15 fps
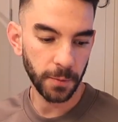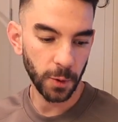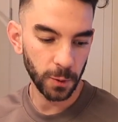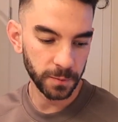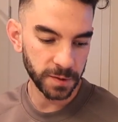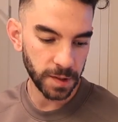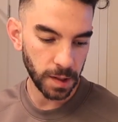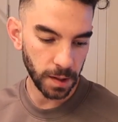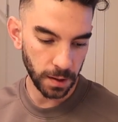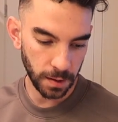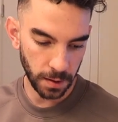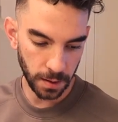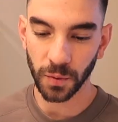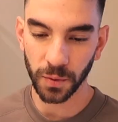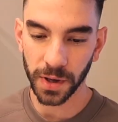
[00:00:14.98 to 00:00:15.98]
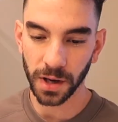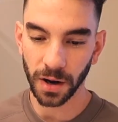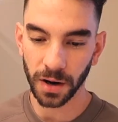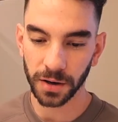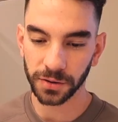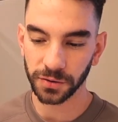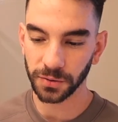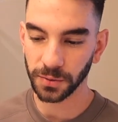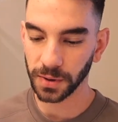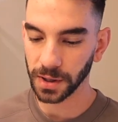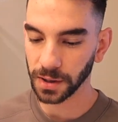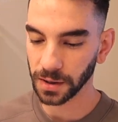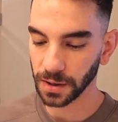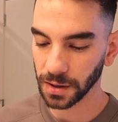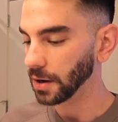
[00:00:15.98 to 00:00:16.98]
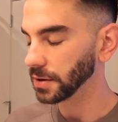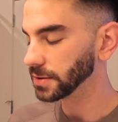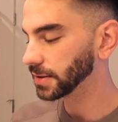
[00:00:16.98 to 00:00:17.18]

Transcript: home today. We are doing our